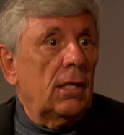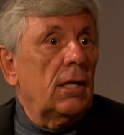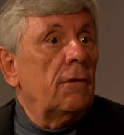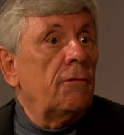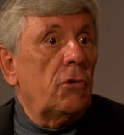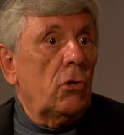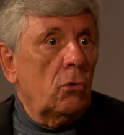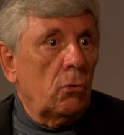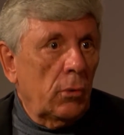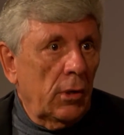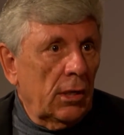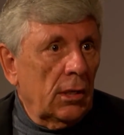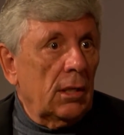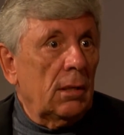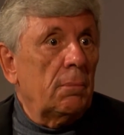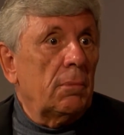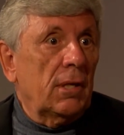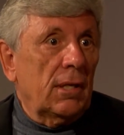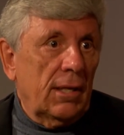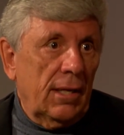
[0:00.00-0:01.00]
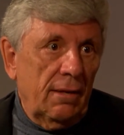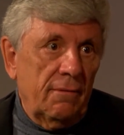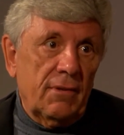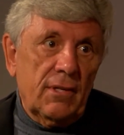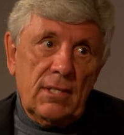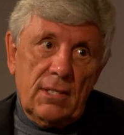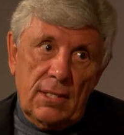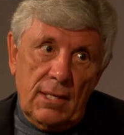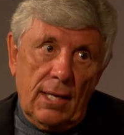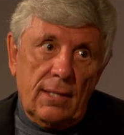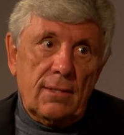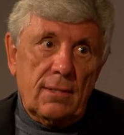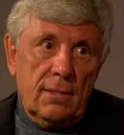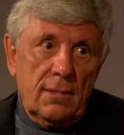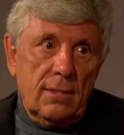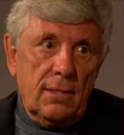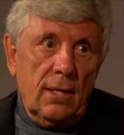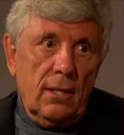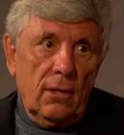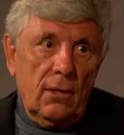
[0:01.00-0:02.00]
if you really believe it's
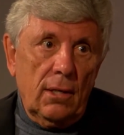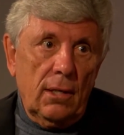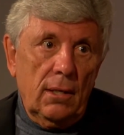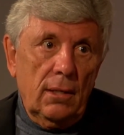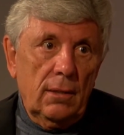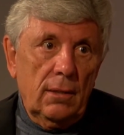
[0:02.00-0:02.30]
necessary.